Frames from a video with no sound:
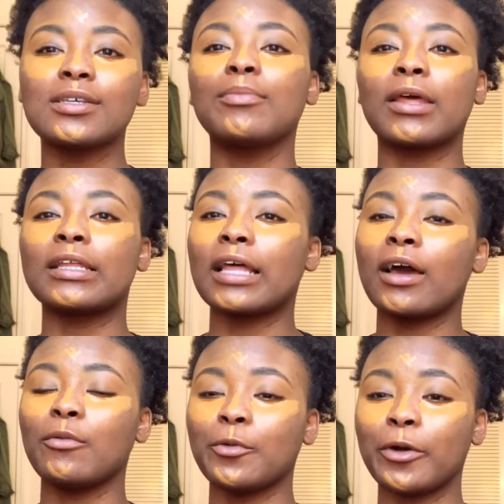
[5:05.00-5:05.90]
something
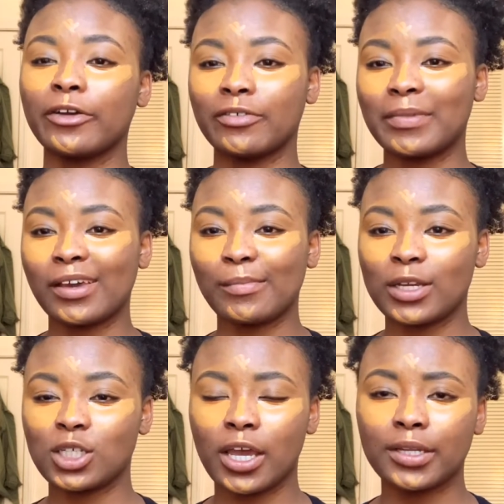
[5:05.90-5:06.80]
that would work for me on my
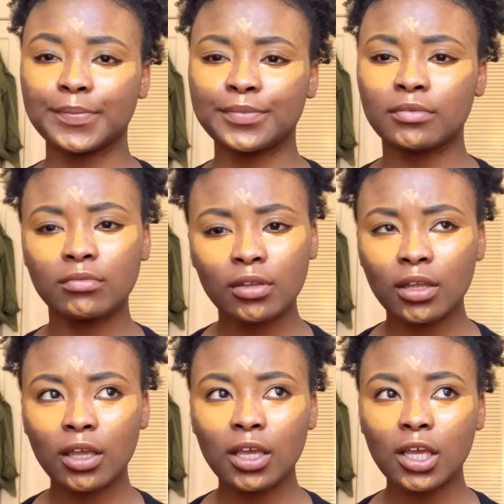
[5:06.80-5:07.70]
shape.
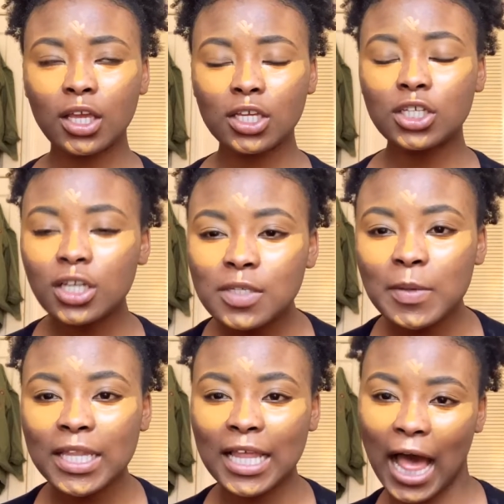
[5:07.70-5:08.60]
She looks
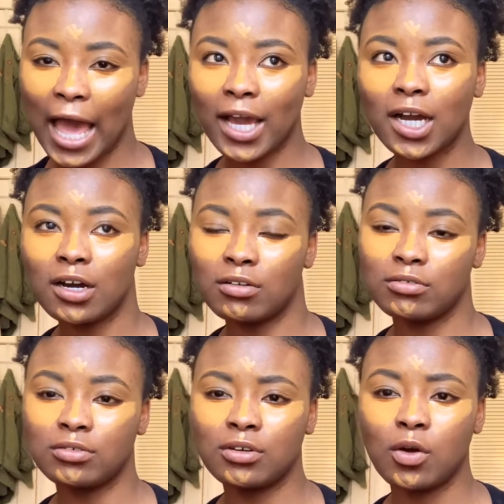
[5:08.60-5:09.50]
me in the eye and go,
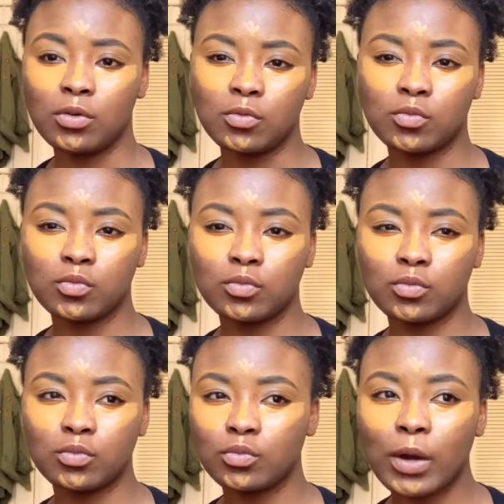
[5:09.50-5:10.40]

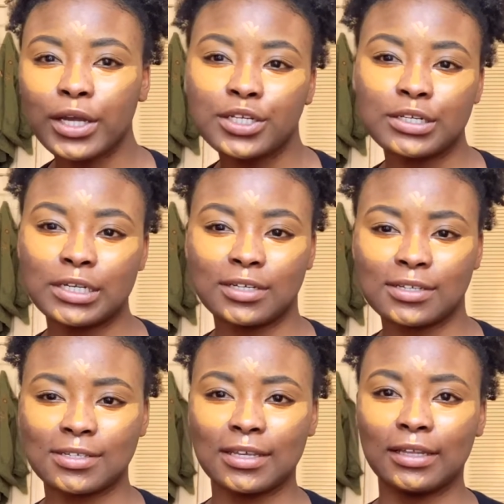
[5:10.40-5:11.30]
why do you need
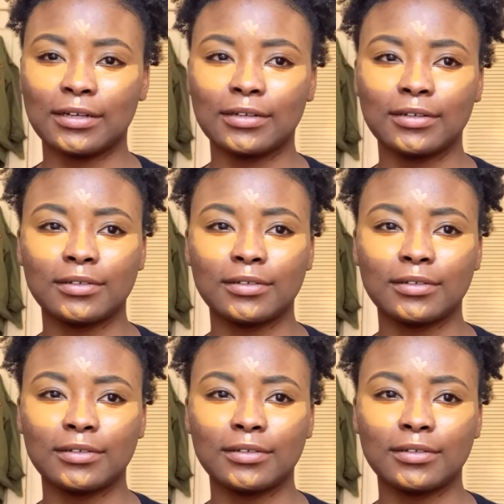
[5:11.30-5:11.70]
concealer?